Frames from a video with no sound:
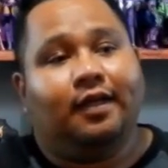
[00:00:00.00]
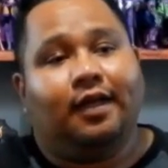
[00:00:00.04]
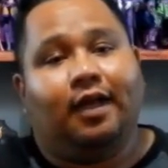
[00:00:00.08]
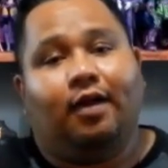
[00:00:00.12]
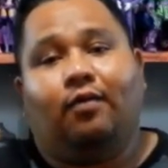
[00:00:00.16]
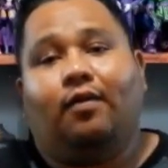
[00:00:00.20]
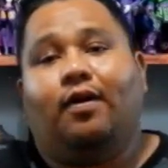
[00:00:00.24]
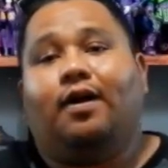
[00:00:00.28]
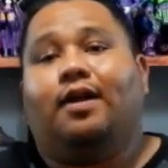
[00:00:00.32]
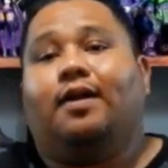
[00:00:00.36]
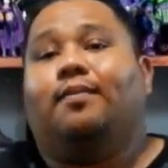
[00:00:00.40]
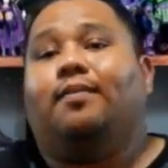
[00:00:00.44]
I
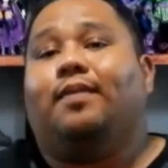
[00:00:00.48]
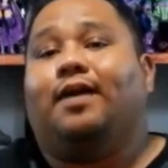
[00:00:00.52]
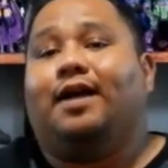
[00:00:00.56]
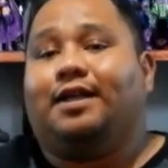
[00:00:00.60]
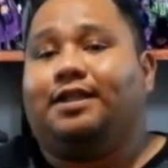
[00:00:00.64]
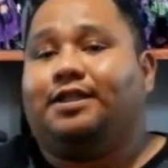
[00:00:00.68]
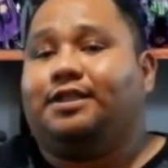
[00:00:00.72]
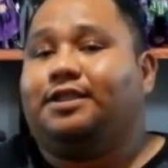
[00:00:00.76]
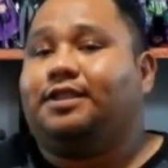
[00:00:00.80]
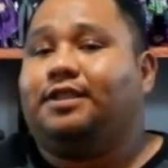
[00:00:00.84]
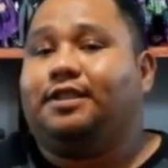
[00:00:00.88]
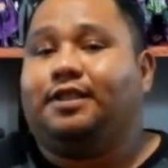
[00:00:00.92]
want to
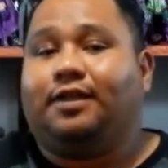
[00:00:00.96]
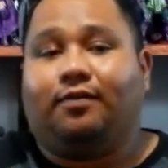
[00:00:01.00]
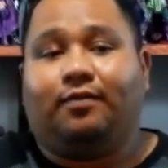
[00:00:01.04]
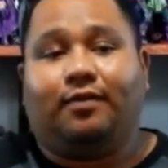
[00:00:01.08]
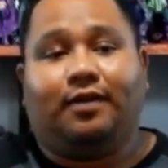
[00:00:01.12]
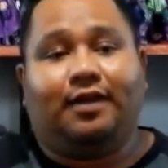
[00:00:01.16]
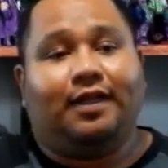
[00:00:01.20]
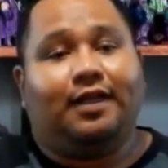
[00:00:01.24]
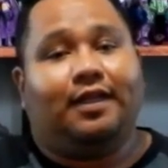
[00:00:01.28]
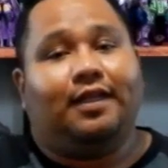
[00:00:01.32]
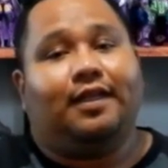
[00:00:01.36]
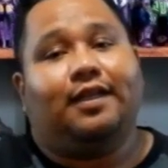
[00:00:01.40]
buy shit. I
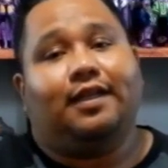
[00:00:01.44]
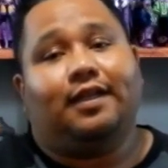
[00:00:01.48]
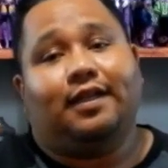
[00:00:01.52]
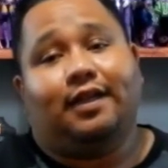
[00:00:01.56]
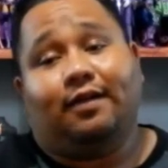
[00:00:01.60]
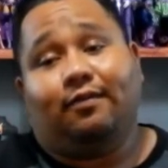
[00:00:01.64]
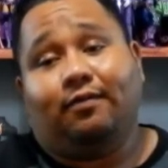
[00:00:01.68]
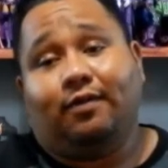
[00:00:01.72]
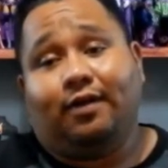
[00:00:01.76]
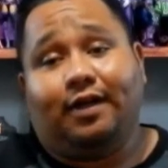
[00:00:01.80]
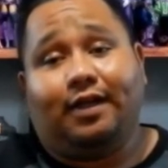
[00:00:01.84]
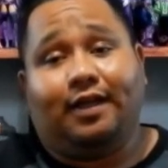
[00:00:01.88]
want to get in.
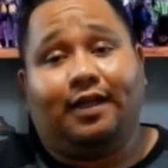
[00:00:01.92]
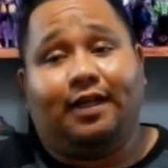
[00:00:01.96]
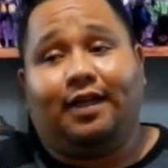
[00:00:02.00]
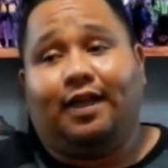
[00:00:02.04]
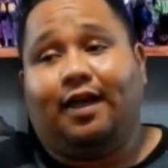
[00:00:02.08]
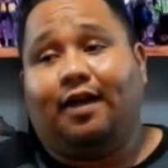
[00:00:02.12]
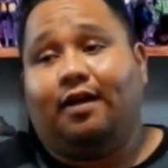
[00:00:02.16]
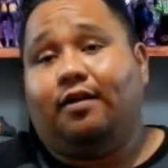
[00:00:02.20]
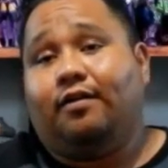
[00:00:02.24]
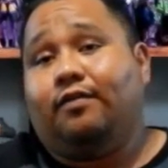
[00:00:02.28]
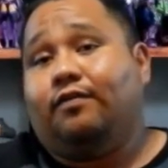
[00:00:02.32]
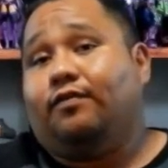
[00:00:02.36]
I want to get
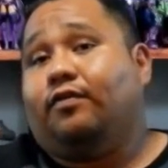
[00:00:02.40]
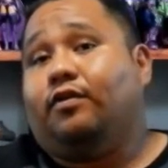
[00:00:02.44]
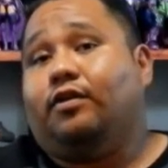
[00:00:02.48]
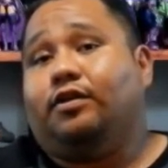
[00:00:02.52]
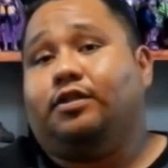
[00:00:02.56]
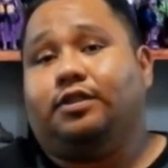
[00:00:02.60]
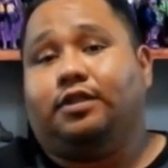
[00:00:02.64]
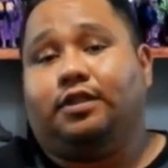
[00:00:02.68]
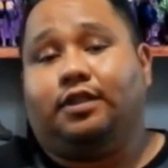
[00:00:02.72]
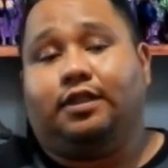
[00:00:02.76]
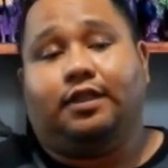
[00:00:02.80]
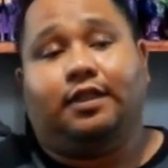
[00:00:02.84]
out.
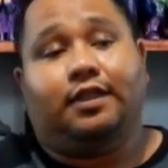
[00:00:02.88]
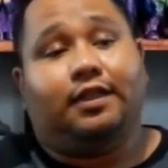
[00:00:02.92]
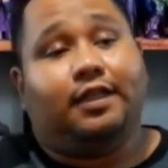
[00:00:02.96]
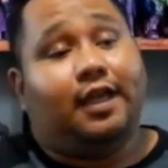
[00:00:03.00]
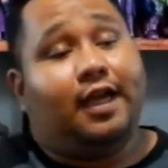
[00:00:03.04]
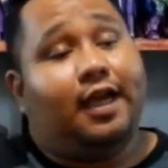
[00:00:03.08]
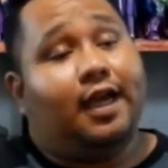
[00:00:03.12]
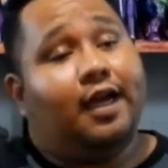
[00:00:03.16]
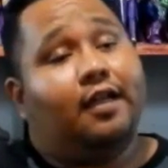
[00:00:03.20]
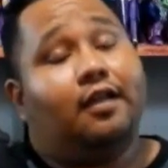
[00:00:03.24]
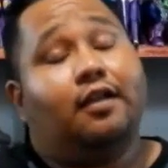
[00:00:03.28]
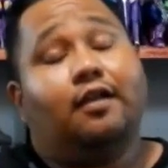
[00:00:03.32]
Unfortunately,
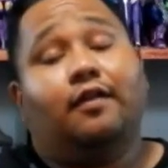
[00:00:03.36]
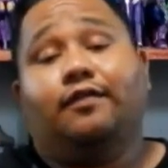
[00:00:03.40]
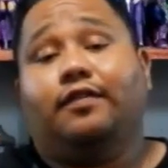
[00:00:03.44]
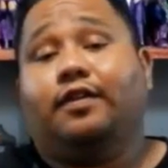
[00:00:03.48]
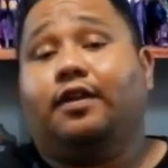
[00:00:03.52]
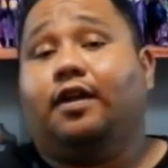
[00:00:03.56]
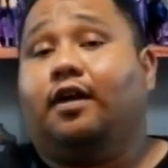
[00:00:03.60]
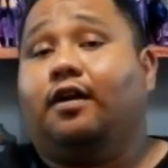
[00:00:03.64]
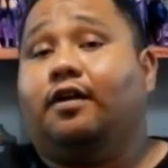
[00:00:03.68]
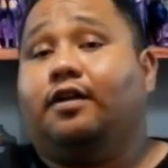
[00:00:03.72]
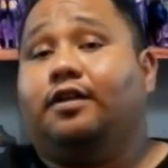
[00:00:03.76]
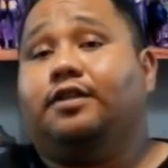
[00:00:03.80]
yeah, I love
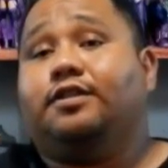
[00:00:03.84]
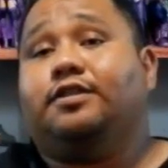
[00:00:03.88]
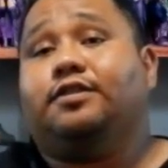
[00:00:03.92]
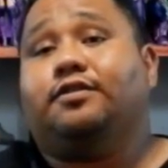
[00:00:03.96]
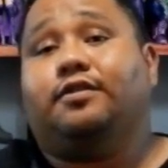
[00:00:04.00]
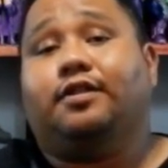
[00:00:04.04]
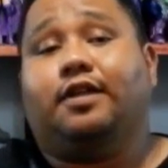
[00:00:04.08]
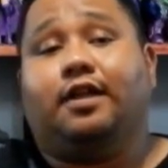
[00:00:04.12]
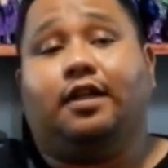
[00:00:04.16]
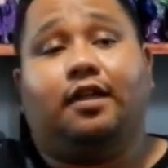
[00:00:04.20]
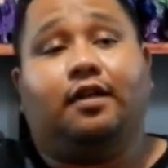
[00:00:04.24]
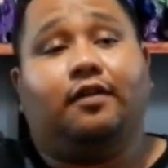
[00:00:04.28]
the
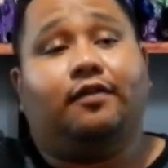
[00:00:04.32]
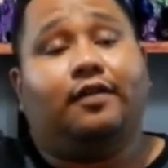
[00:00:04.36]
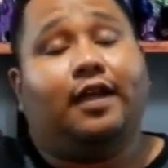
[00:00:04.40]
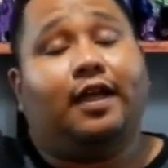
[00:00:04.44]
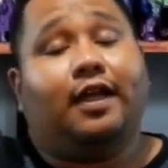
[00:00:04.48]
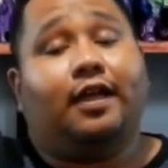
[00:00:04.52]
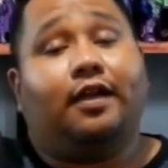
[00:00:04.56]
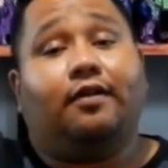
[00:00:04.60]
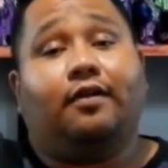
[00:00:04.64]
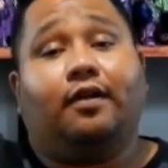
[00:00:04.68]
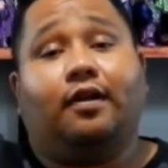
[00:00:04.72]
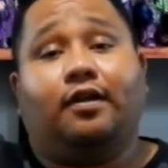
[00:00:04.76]
artistry. I love
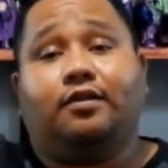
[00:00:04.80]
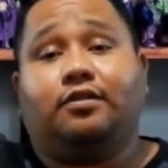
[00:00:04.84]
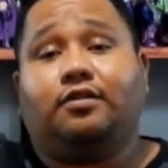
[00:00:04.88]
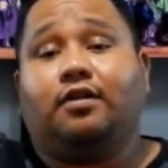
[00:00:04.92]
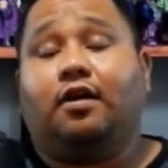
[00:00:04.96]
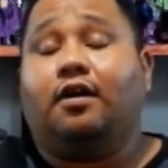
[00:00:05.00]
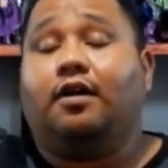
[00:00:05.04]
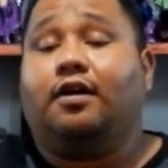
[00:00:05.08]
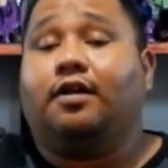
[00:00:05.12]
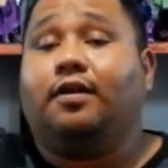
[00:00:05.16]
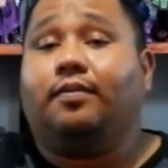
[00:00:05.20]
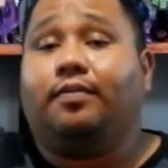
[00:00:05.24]
hanging around,
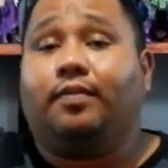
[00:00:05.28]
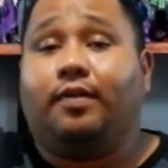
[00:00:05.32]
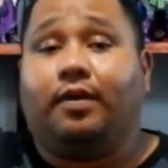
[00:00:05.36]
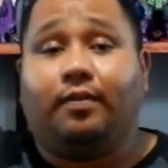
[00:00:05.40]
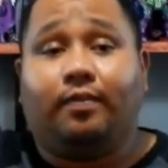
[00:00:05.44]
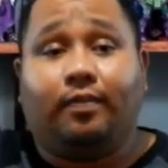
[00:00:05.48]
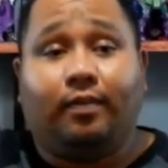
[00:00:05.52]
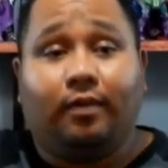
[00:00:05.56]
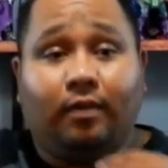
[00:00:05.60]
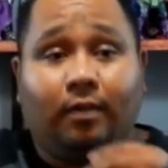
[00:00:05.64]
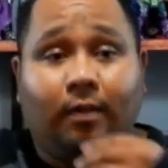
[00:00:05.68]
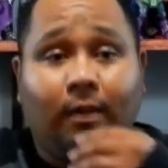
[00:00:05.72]
talking to
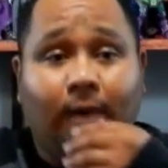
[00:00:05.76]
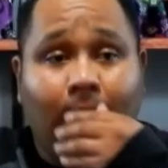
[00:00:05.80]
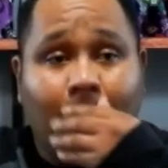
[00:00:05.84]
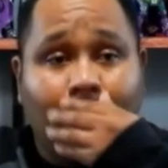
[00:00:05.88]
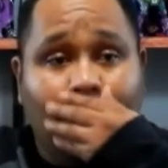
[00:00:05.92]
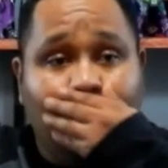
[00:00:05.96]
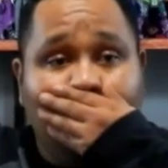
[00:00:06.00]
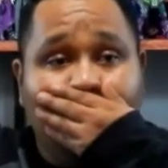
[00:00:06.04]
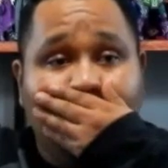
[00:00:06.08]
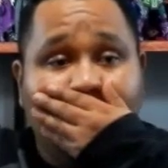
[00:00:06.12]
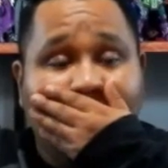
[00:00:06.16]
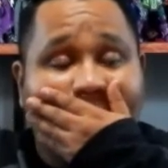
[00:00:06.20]
people.
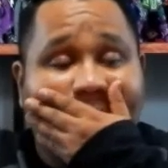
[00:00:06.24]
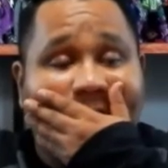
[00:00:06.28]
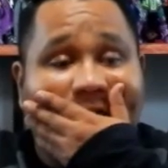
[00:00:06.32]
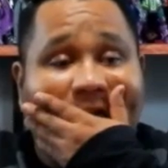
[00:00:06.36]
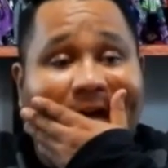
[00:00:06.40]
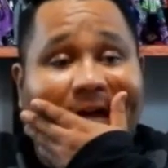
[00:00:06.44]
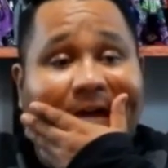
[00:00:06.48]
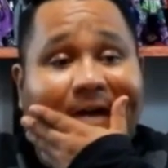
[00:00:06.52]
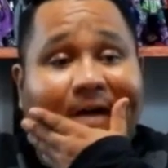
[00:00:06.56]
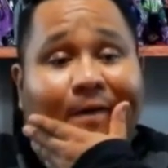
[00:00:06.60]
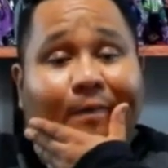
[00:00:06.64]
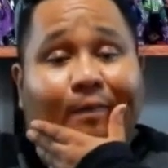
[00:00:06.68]

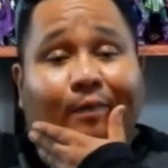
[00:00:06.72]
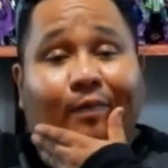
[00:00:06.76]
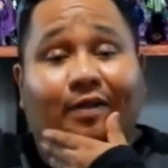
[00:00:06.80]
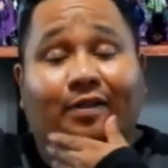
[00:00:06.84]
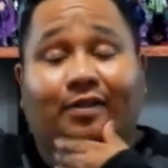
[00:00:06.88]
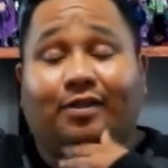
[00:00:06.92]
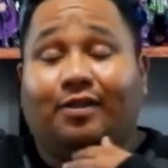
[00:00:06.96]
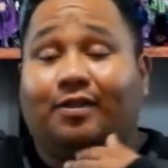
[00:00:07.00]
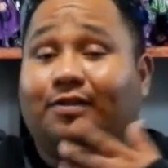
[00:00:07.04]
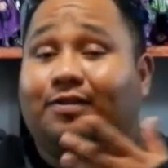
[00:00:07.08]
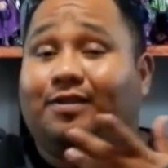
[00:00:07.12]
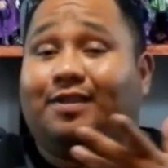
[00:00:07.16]

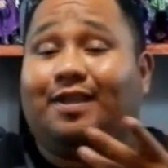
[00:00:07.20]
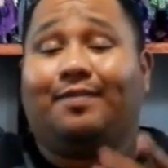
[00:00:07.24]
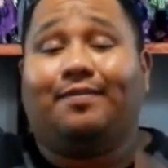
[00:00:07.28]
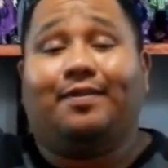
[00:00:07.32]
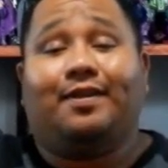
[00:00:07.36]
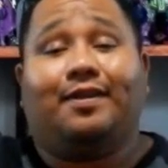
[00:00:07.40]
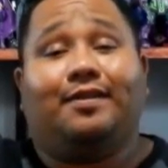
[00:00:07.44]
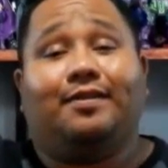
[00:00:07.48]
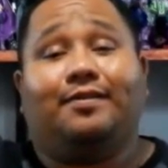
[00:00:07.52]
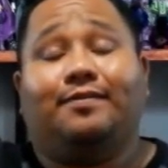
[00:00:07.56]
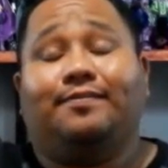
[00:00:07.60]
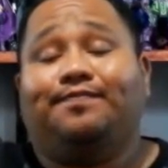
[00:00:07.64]
But though, I
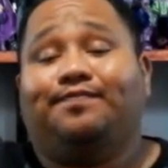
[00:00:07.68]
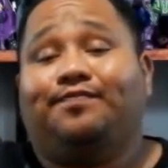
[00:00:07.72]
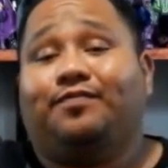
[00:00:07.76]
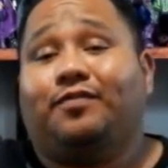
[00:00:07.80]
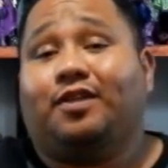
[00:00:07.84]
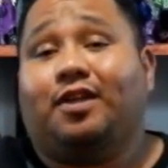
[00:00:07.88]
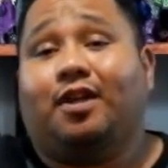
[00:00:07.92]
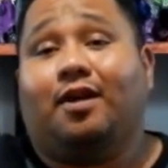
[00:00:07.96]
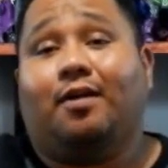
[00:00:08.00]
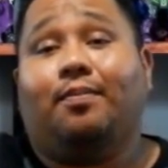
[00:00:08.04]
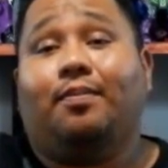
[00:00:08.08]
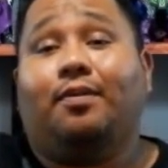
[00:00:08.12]
mean,
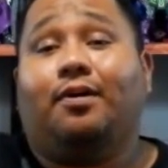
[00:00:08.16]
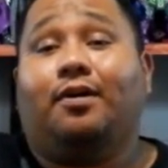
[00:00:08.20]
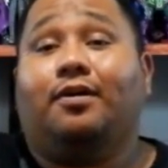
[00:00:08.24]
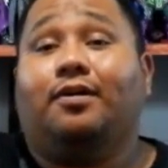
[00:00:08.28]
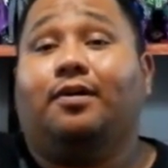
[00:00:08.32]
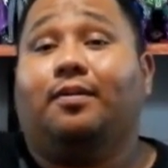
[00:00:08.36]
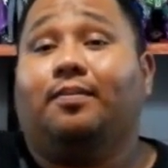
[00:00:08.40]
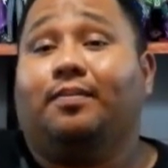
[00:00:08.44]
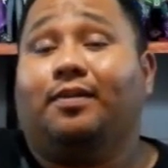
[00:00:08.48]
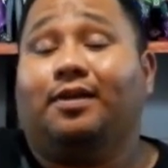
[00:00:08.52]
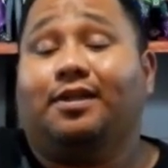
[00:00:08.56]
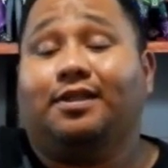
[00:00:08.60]
a couple
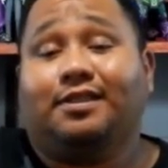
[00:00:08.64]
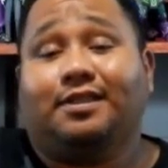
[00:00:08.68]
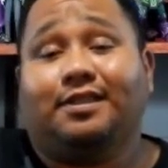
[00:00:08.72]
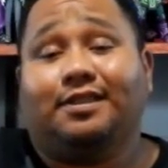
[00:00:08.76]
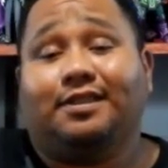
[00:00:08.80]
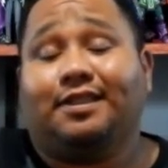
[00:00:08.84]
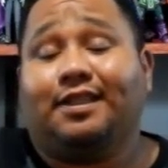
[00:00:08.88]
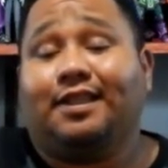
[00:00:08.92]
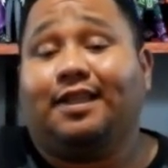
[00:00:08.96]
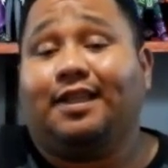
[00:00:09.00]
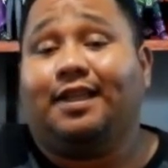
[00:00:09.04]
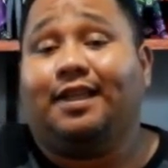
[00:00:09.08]
$100
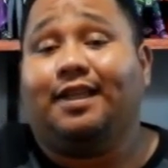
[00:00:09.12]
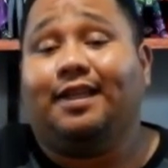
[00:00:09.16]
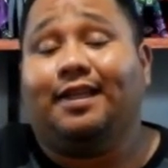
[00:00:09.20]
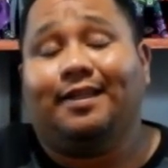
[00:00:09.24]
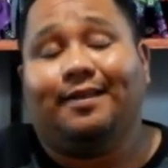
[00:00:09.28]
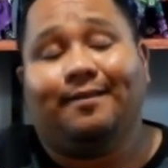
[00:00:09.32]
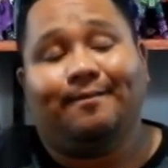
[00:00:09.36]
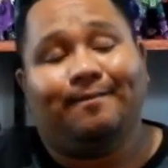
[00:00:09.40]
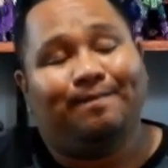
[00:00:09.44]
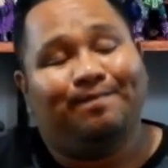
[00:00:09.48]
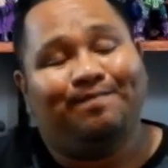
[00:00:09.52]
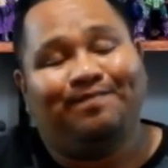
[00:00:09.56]
just to get
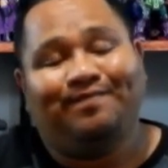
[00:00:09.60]
in.